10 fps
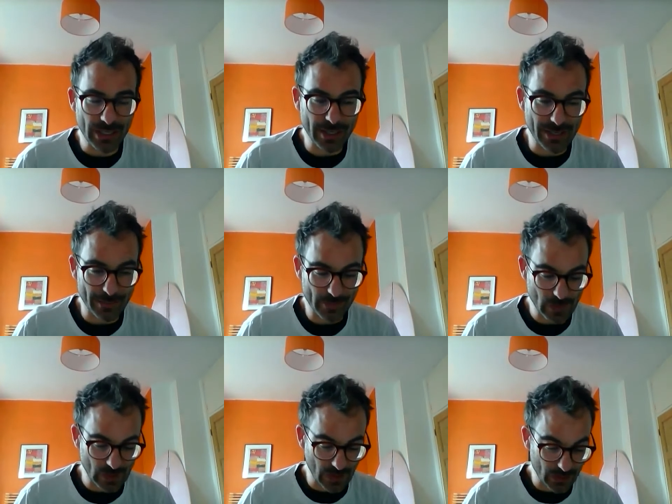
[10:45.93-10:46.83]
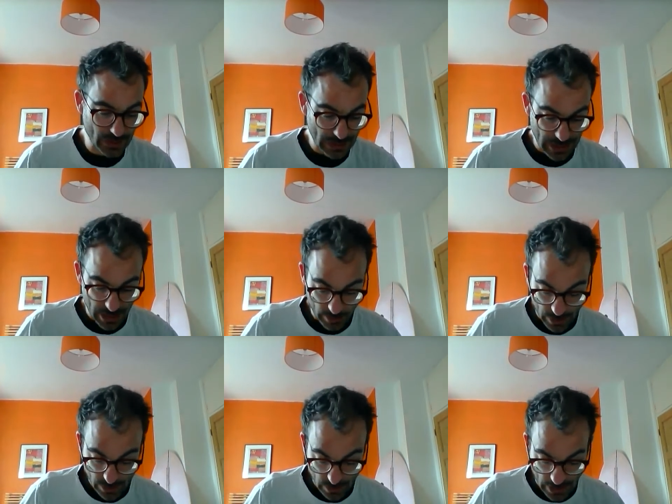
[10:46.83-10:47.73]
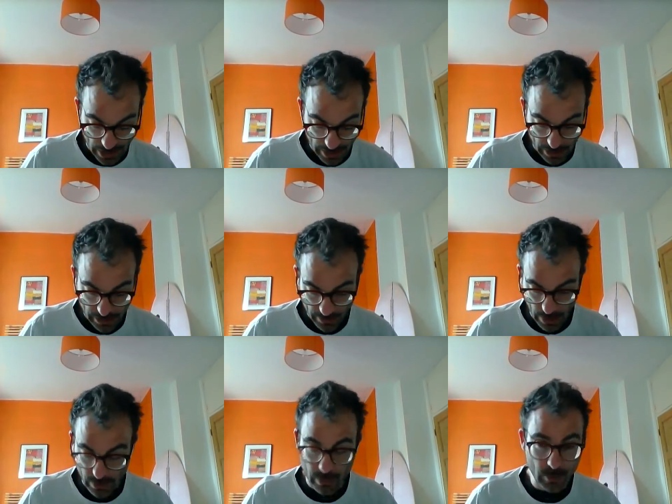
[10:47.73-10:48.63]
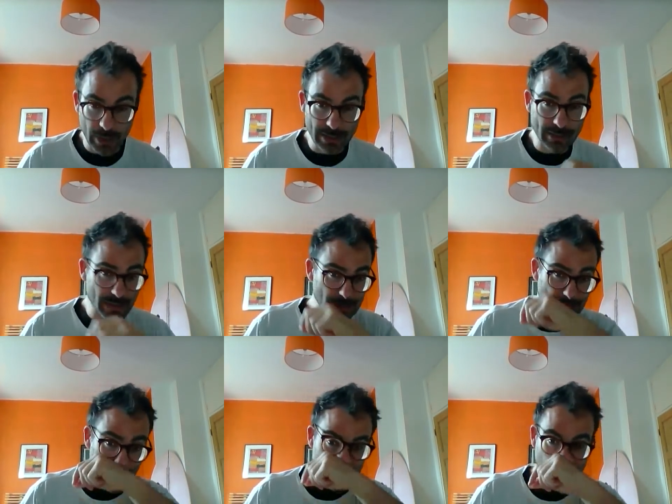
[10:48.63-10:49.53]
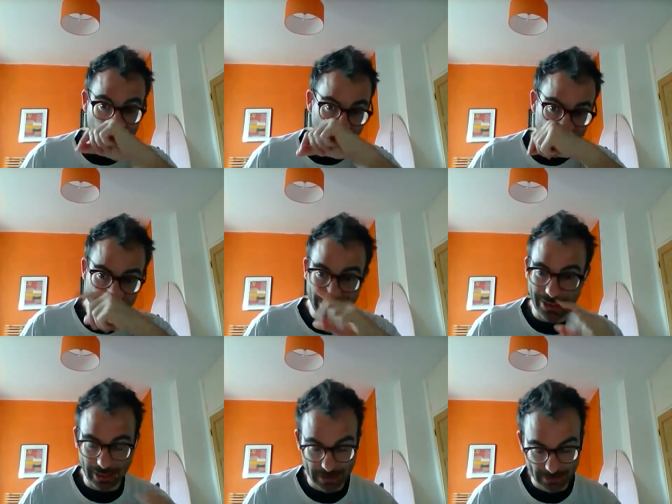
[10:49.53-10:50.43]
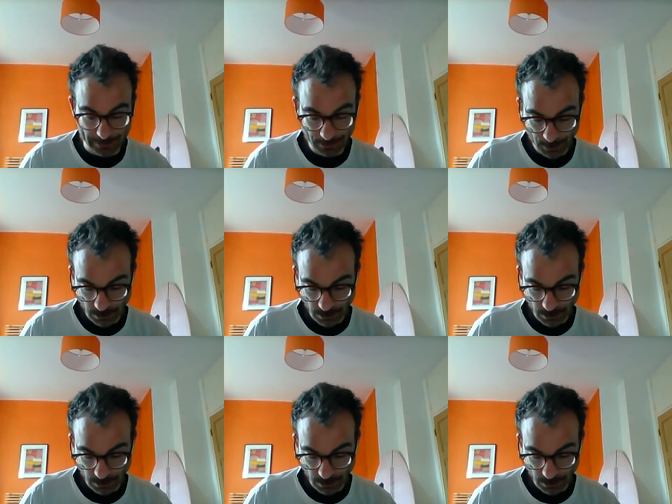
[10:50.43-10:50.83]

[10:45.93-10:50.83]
So I'm going to do that. I'm going to write the task down. I